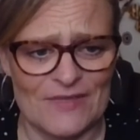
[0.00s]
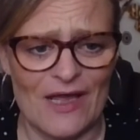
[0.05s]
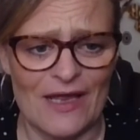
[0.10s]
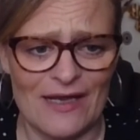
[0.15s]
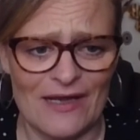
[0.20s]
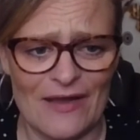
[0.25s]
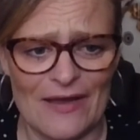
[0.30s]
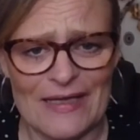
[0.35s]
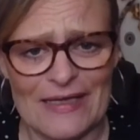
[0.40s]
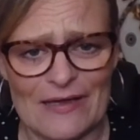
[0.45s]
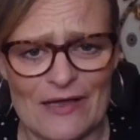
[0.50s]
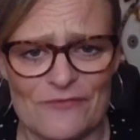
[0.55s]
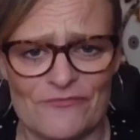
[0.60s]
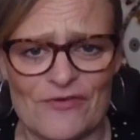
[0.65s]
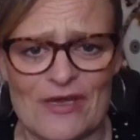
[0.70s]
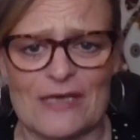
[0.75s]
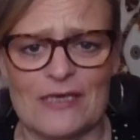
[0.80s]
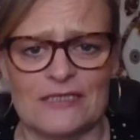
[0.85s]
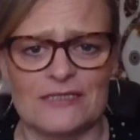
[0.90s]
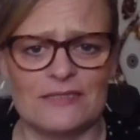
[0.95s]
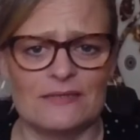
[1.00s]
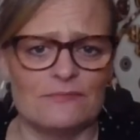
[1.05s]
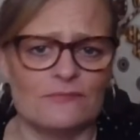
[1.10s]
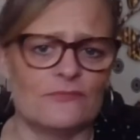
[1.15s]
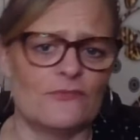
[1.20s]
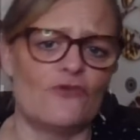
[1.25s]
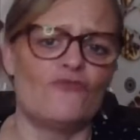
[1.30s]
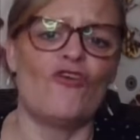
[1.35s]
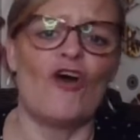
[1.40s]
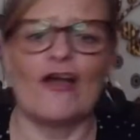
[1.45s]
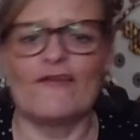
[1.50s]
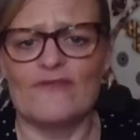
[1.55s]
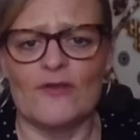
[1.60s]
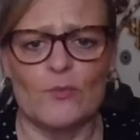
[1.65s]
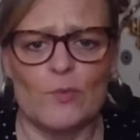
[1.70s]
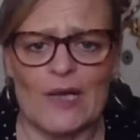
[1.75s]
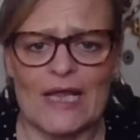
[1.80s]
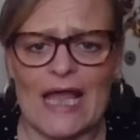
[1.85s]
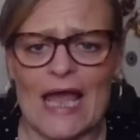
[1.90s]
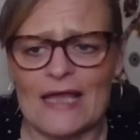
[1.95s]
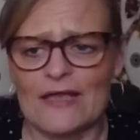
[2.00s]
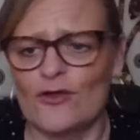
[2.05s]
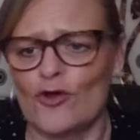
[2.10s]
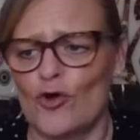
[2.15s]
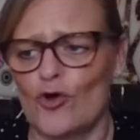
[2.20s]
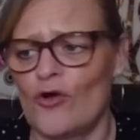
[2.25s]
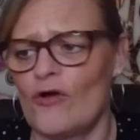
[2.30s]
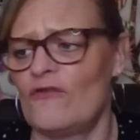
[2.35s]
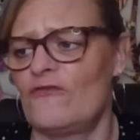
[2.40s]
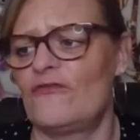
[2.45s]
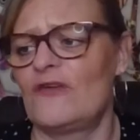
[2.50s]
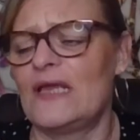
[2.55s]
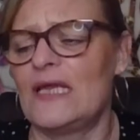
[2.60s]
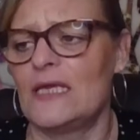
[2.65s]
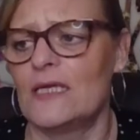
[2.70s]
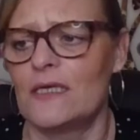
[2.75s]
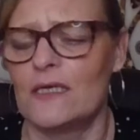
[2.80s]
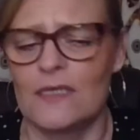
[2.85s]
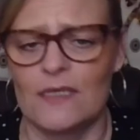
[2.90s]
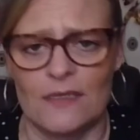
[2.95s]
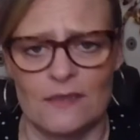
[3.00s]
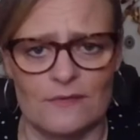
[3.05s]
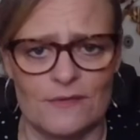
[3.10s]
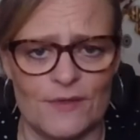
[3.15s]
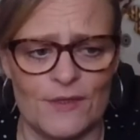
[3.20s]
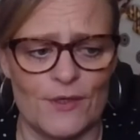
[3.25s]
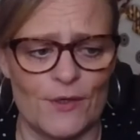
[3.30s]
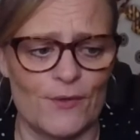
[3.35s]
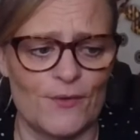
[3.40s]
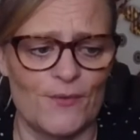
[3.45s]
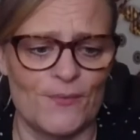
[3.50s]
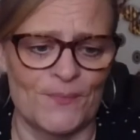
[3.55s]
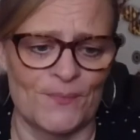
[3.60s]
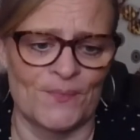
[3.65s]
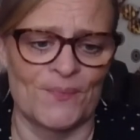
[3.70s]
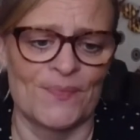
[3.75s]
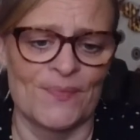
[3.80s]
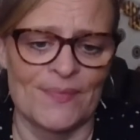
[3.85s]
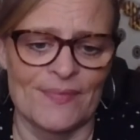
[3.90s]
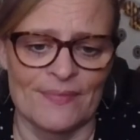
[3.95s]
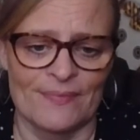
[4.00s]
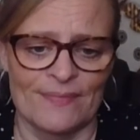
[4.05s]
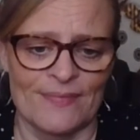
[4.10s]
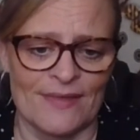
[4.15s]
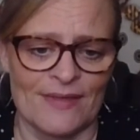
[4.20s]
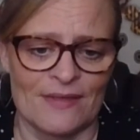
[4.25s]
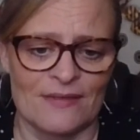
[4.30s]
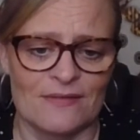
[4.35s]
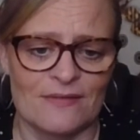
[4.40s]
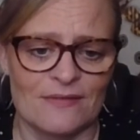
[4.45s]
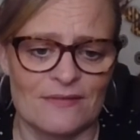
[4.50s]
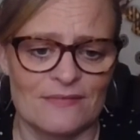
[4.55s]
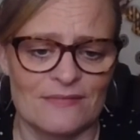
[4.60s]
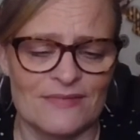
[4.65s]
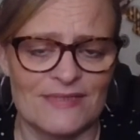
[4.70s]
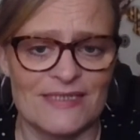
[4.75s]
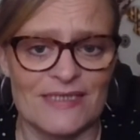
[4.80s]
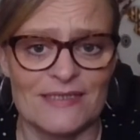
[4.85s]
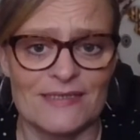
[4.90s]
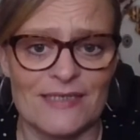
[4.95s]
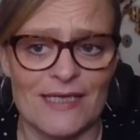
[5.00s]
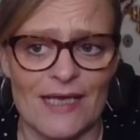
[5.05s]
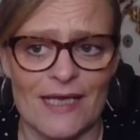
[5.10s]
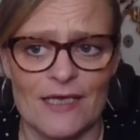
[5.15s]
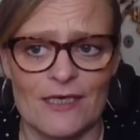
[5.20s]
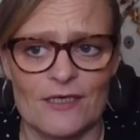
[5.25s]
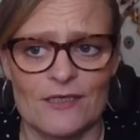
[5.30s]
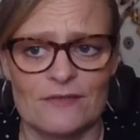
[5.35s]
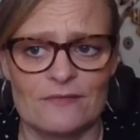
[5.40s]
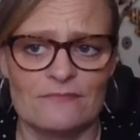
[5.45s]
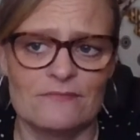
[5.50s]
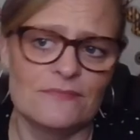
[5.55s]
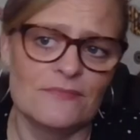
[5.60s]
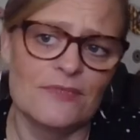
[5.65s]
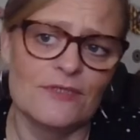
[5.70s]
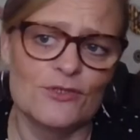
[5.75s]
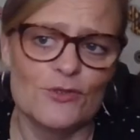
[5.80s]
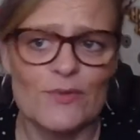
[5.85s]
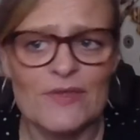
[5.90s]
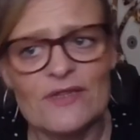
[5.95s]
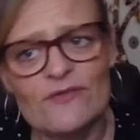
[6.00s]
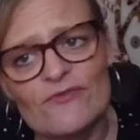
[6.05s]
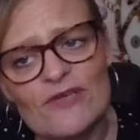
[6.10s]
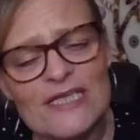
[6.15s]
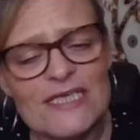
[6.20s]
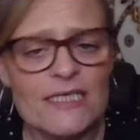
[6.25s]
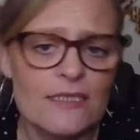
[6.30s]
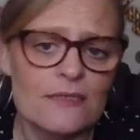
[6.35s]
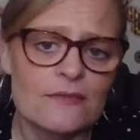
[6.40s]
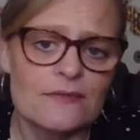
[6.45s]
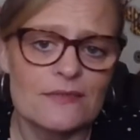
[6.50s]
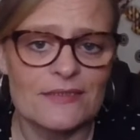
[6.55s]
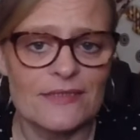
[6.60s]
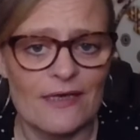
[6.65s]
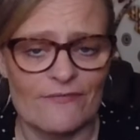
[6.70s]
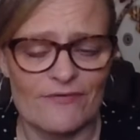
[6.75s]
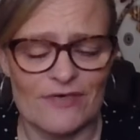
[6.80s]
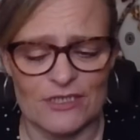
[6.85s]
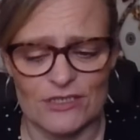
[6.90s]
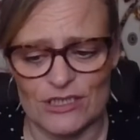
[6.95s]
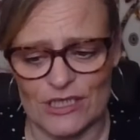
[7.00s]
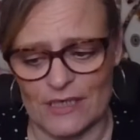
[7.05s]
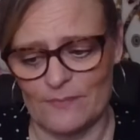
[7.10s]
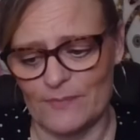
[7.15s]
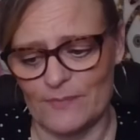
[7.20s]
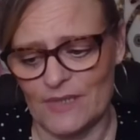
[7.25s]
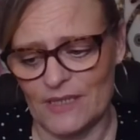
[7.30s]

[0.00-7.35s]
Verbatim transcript: I like going around and arriving with cake or coffee and, you know, sitting down and doing the readings and having a chat.